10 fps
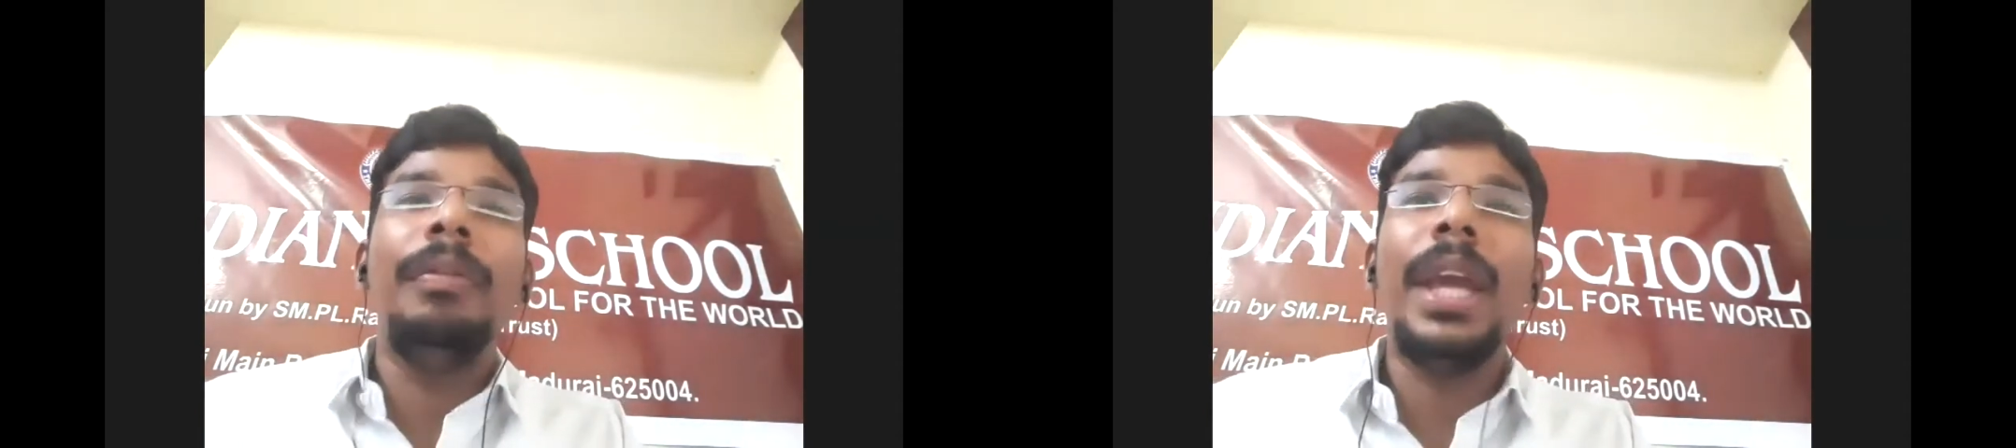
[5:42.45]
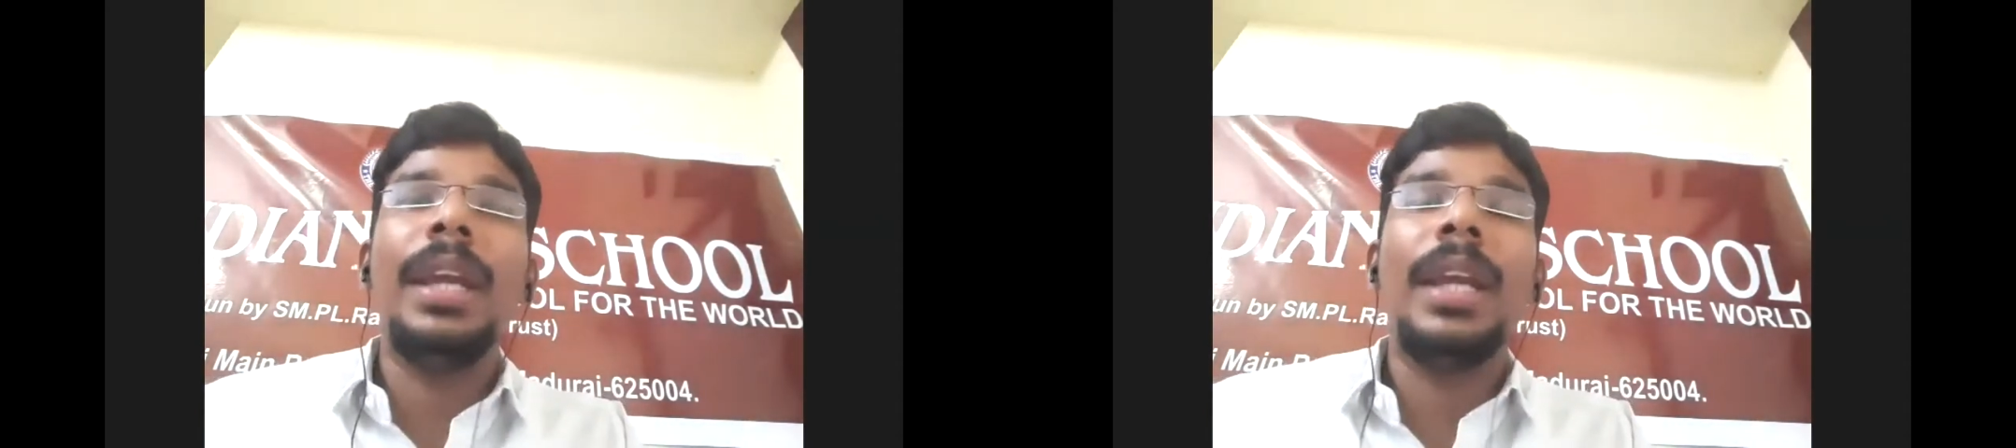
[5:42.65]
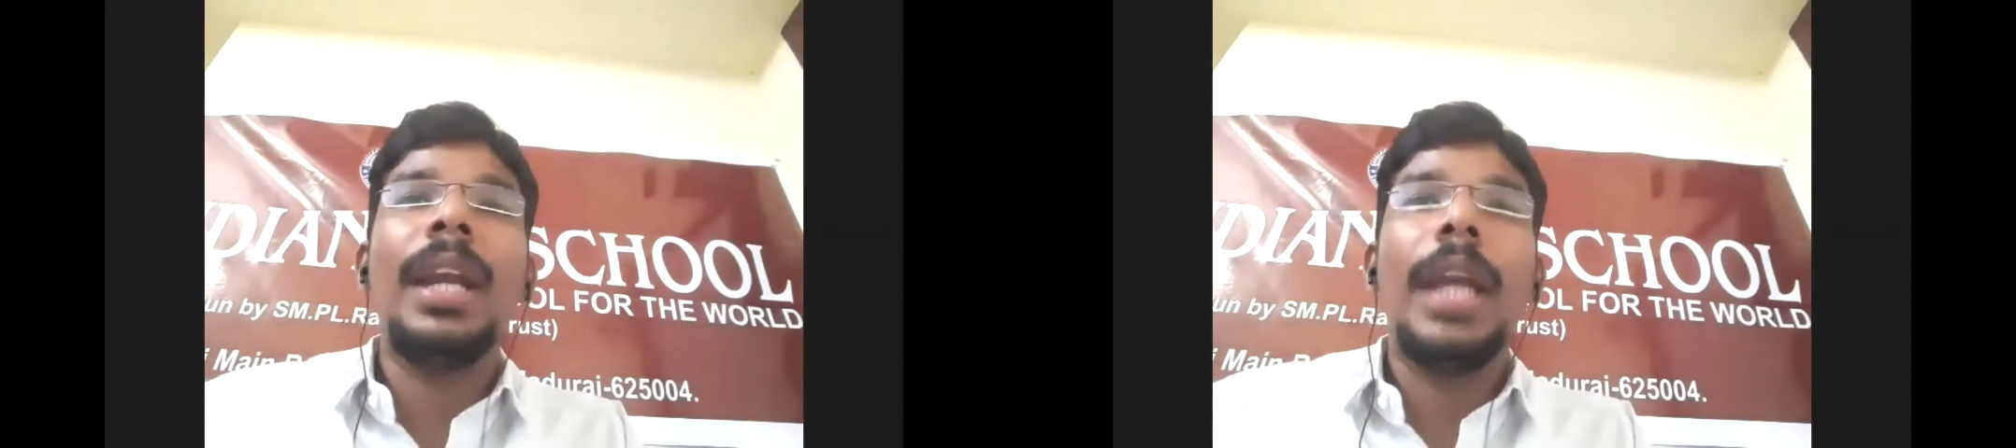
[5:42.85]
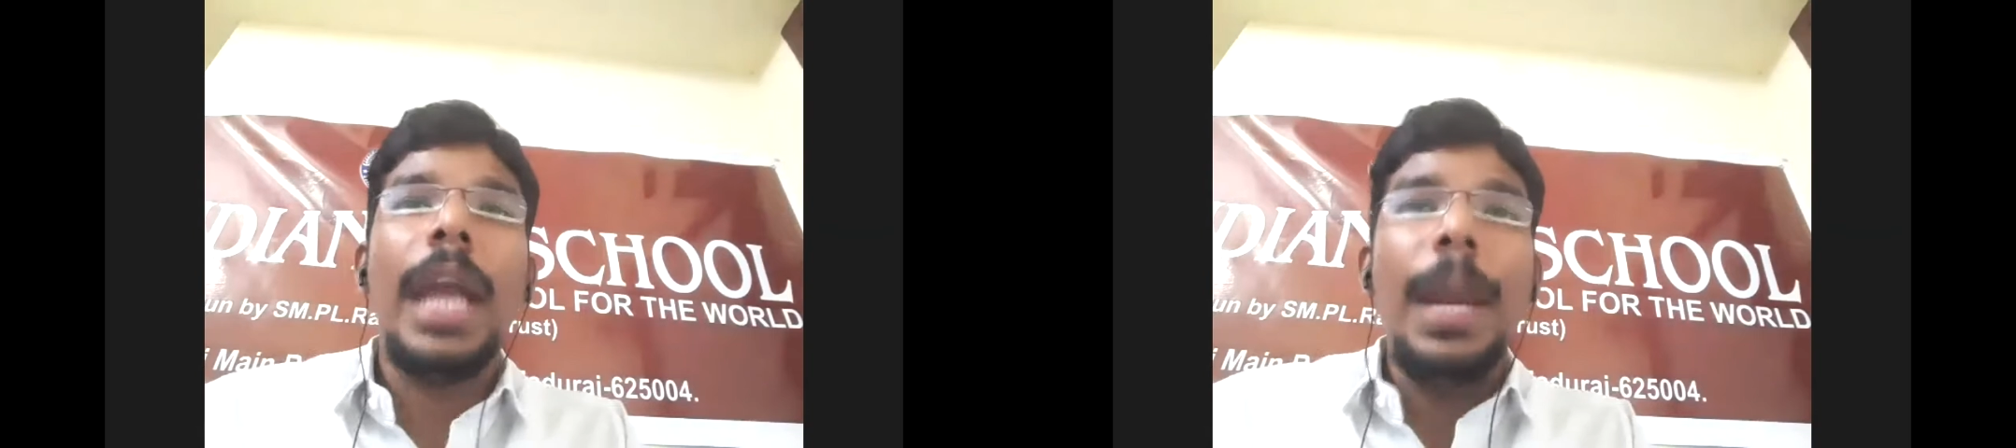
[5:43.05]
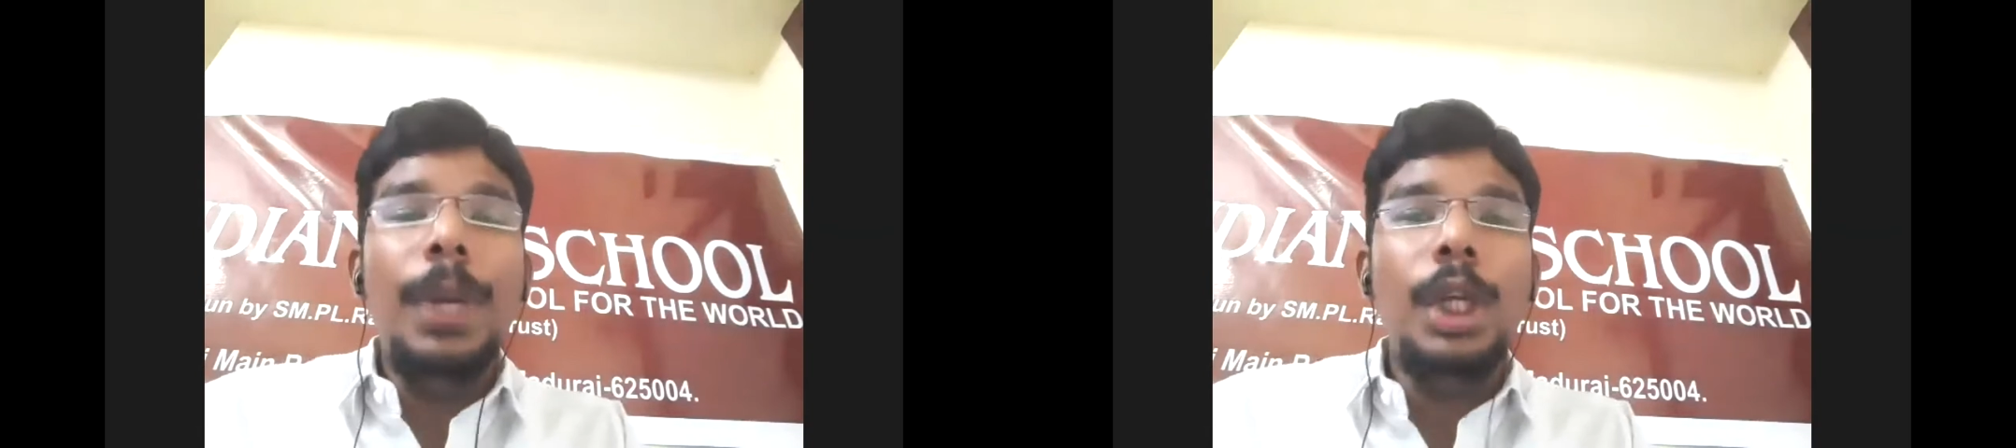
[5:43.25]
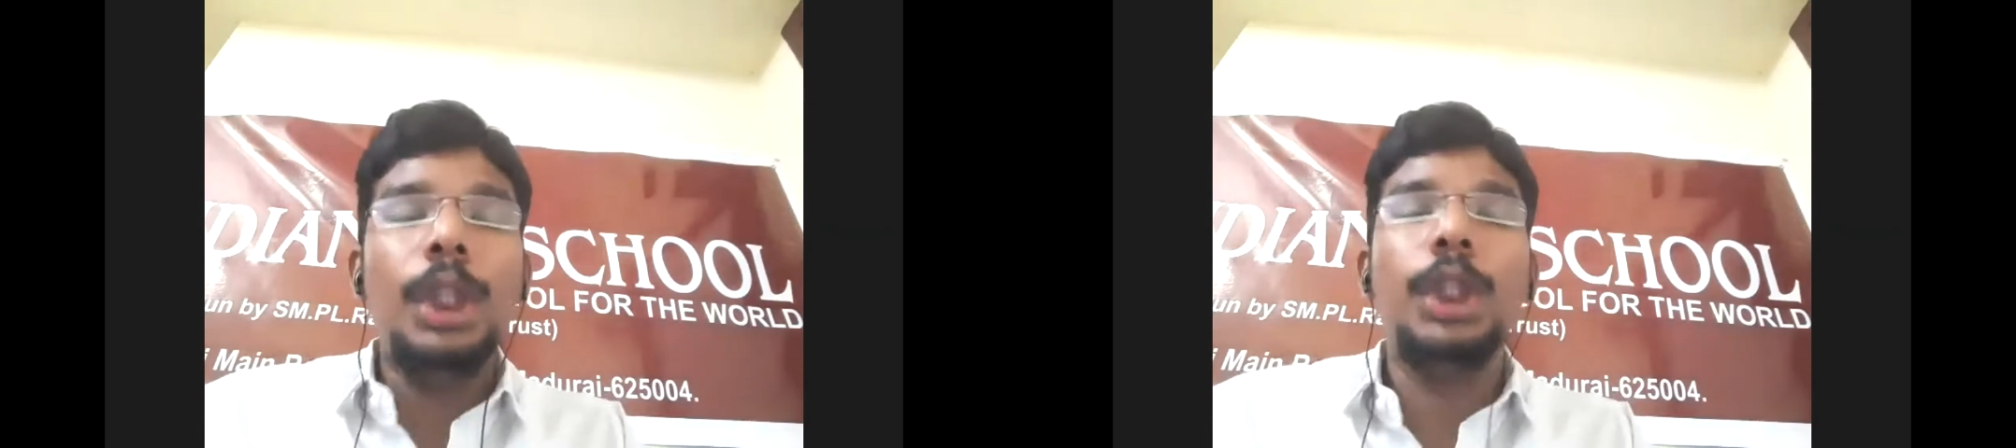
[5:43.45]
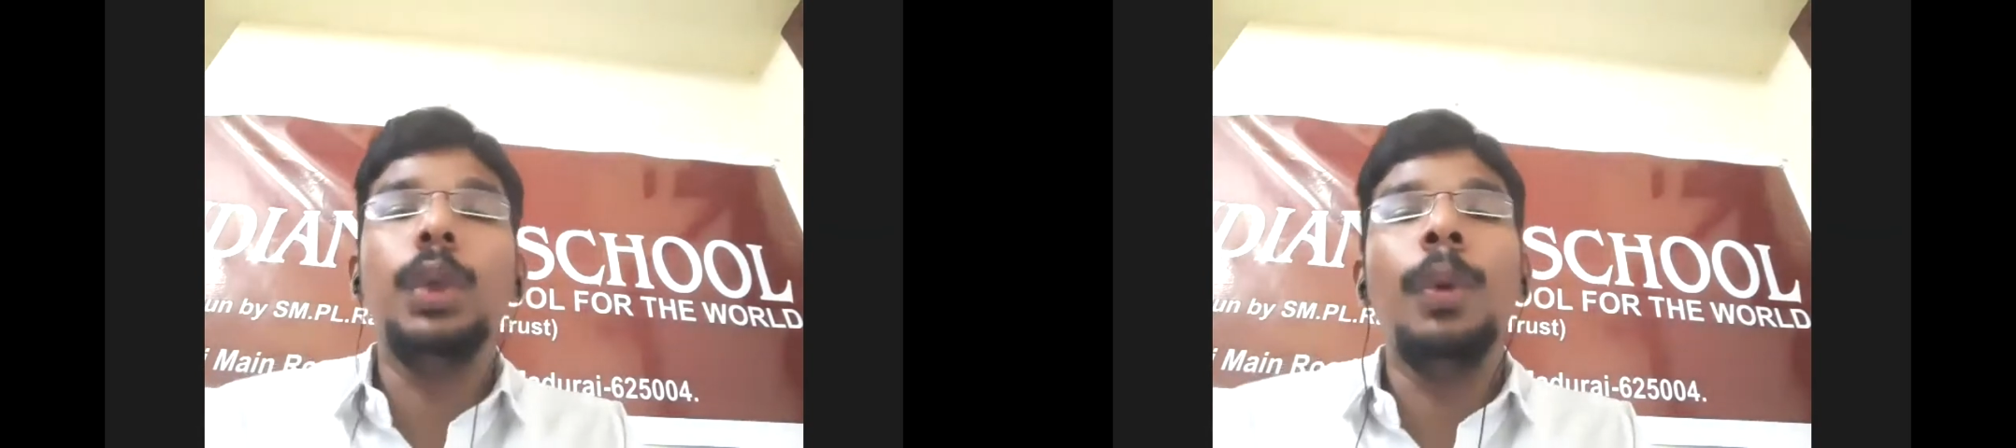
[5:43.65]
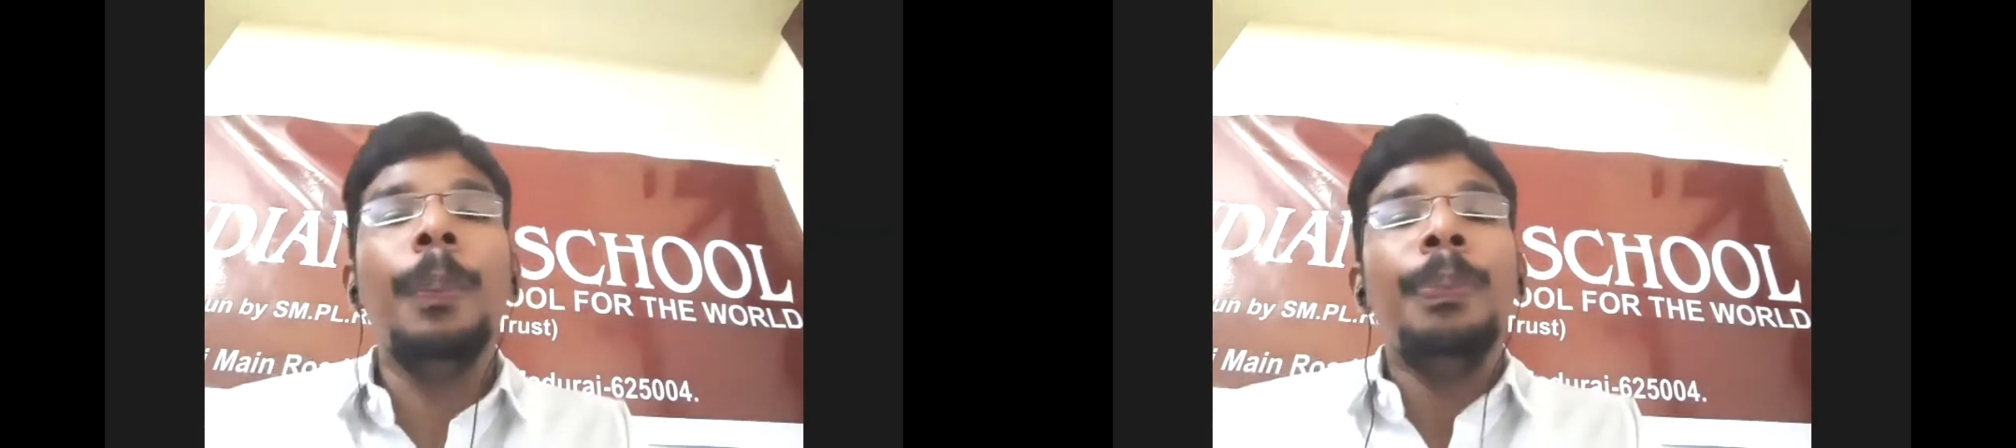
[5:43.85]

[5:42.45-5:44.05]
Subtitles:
they can able to